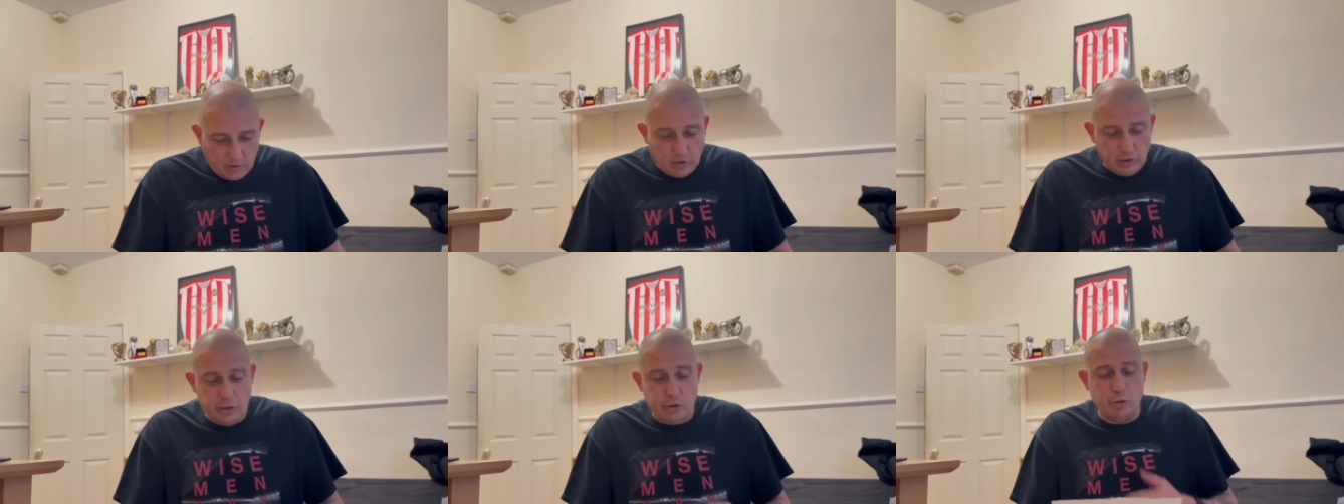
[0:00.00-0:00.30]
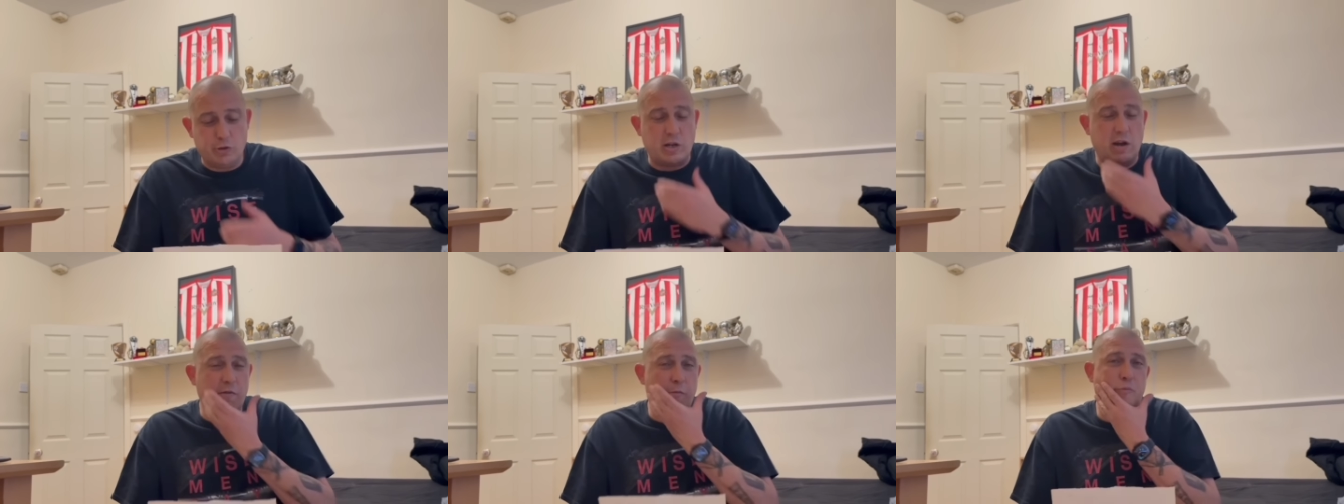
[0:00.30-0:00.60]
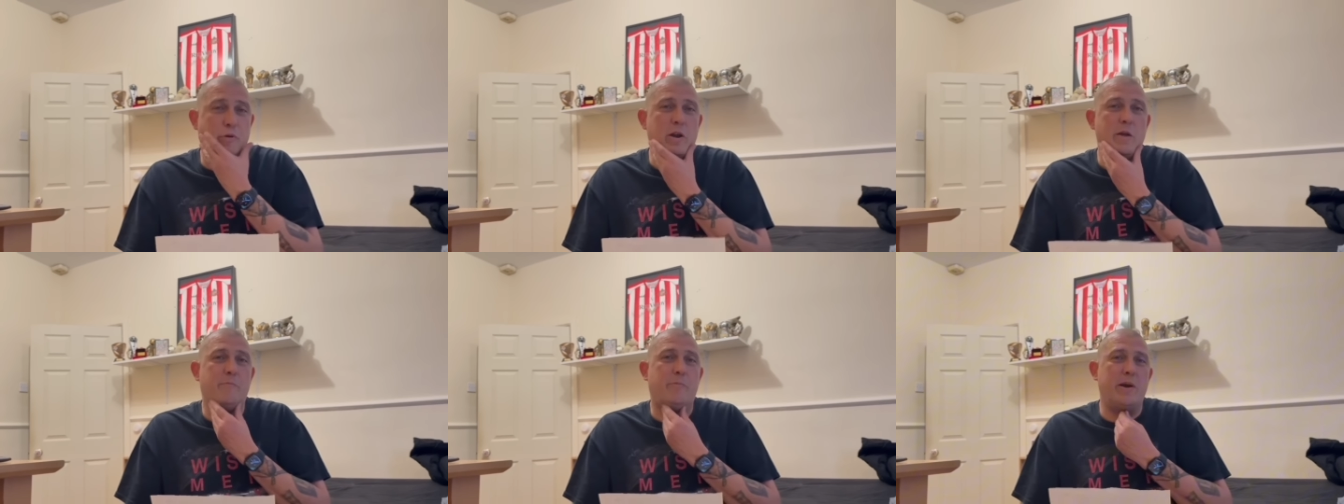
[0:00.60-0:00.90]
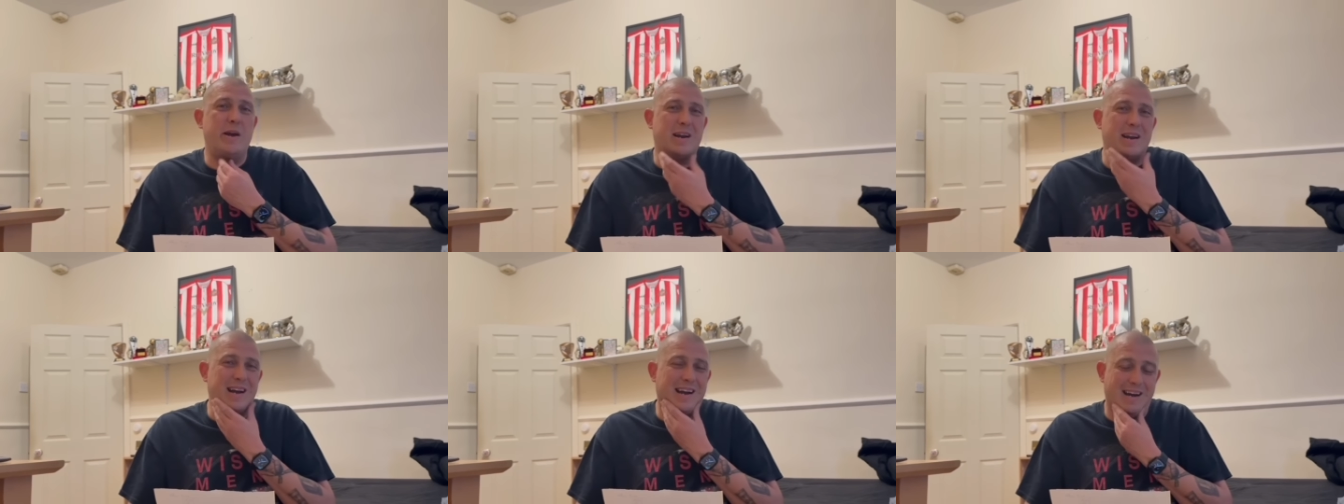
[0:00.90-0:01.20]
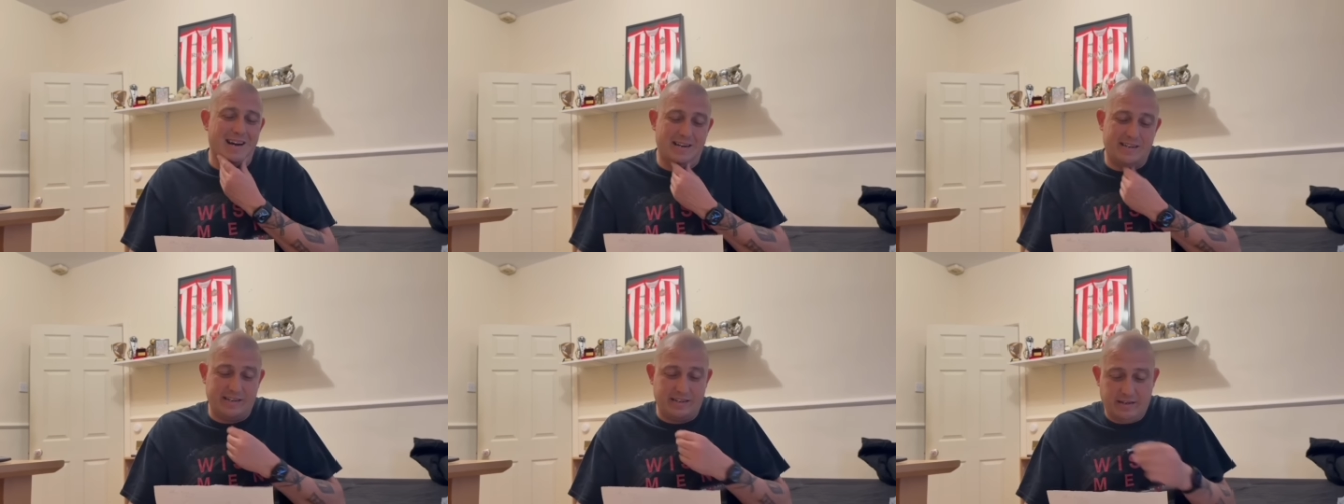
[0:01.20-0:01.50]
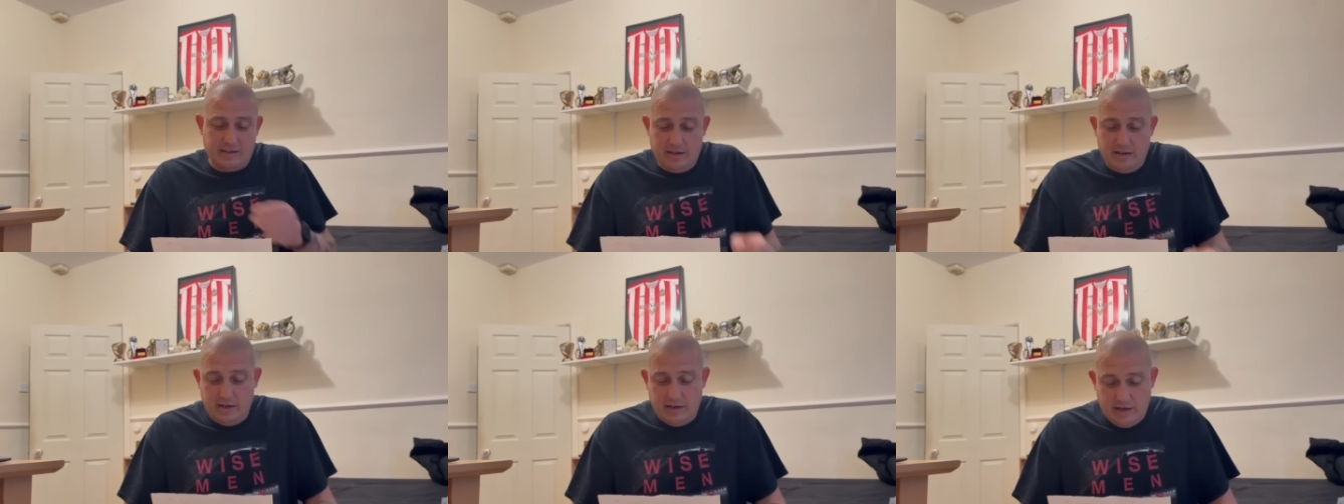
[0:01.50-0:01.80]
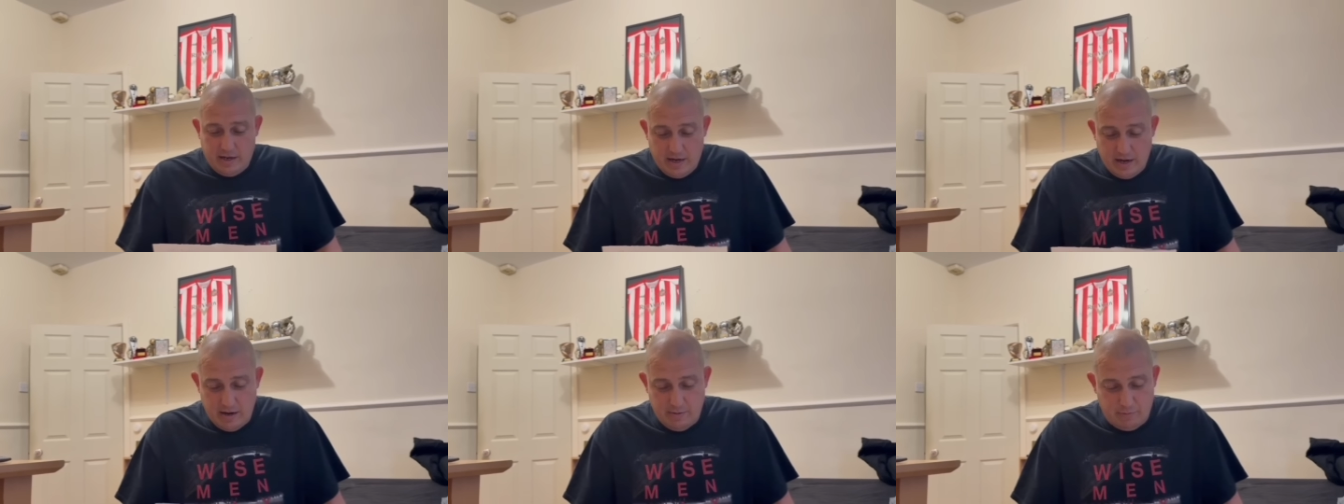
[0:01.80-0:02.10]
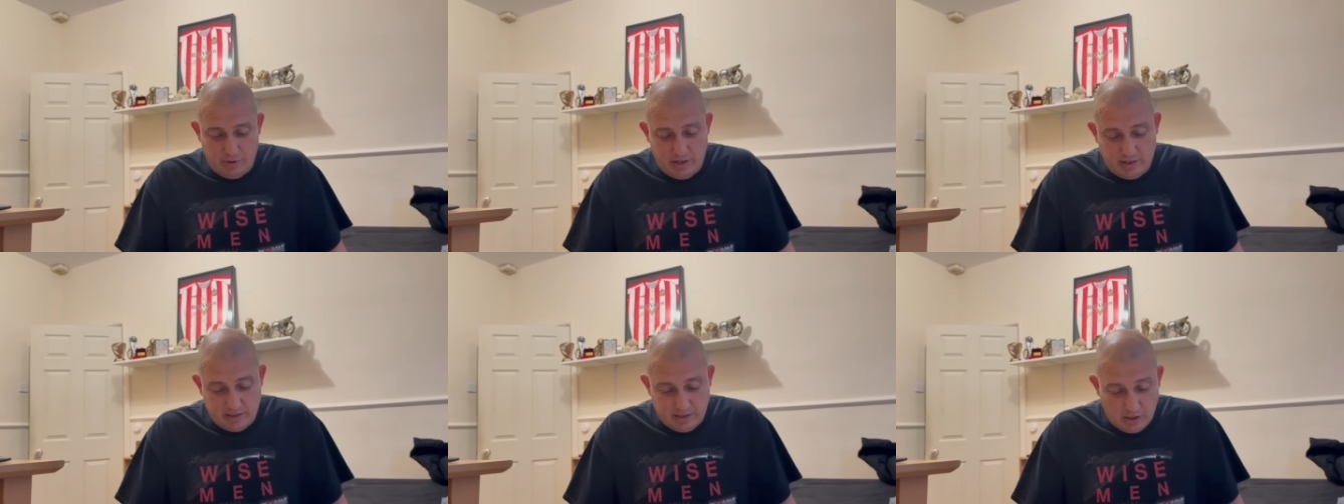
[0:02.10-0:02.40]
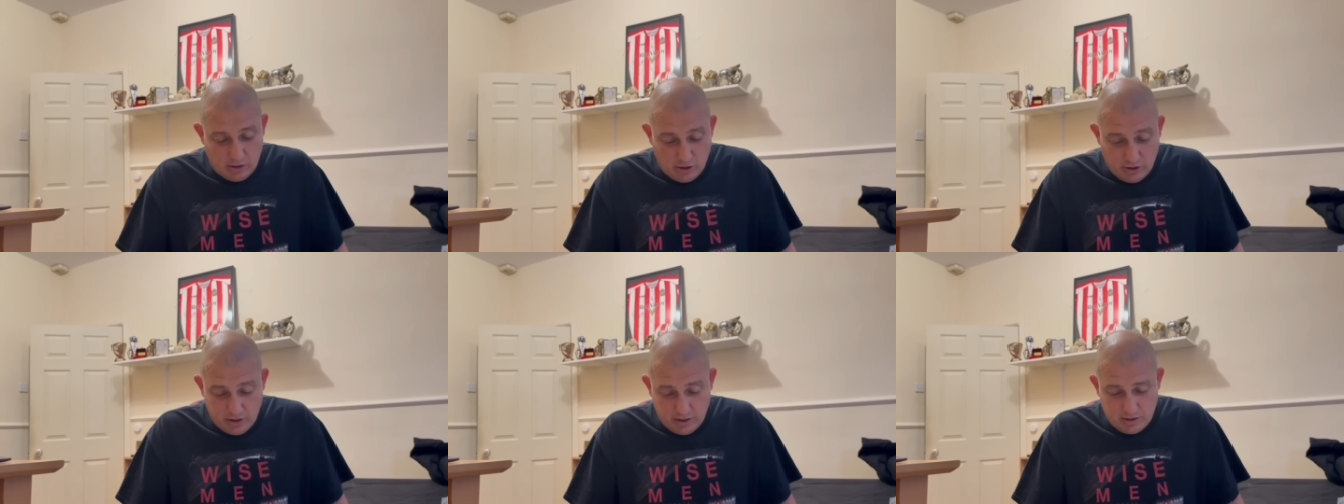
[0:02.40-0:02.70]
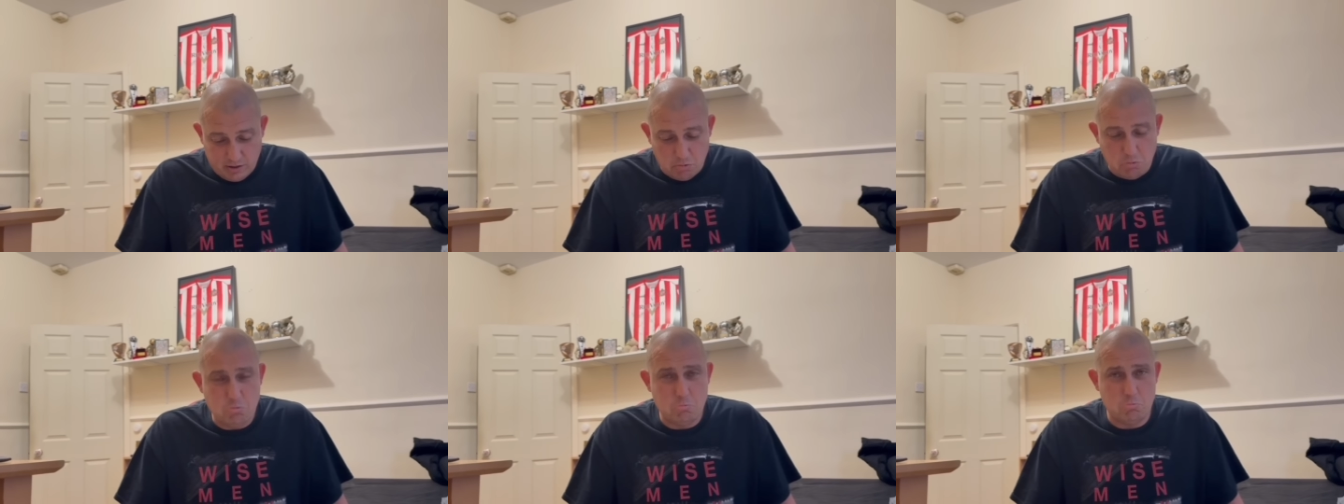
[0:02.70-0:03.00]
Used to have a pretty beard like I did. But he's still got his.